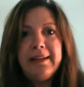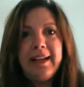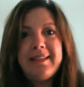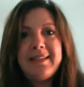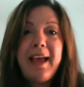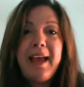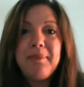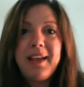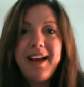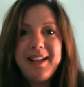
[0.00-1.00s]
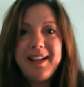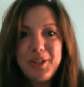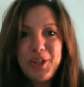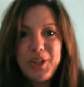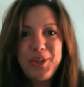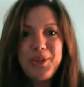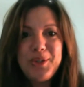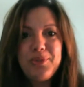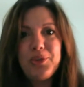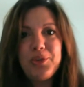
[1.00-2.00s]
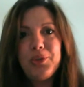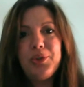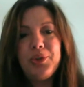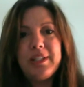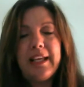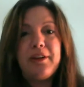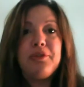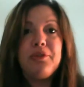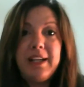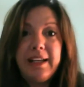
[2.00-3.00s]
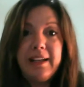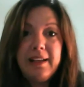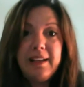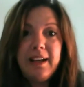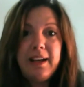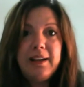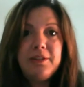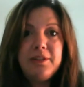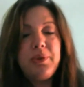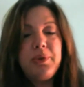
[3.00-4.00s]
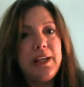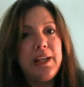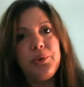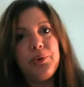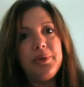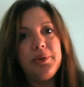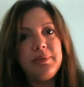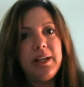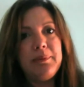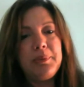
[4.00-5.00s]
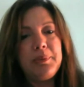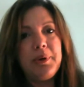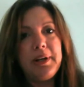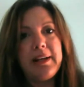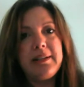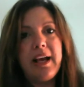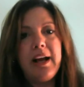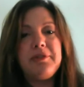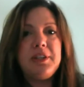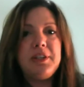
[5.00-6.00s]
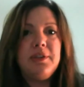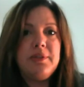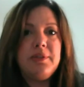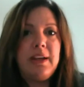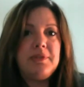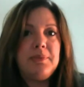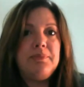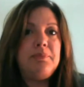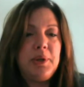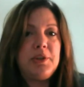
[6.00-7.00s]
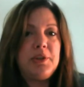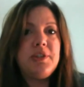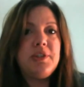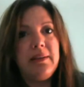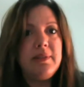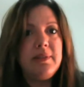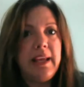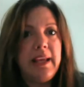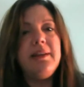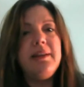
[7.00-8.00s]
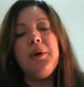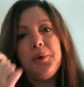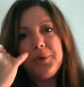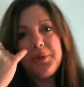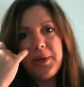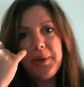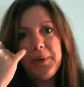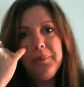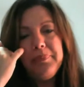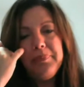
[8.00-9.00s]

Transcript: stamp card to use to get a free drink or product after purchasing 10 or so,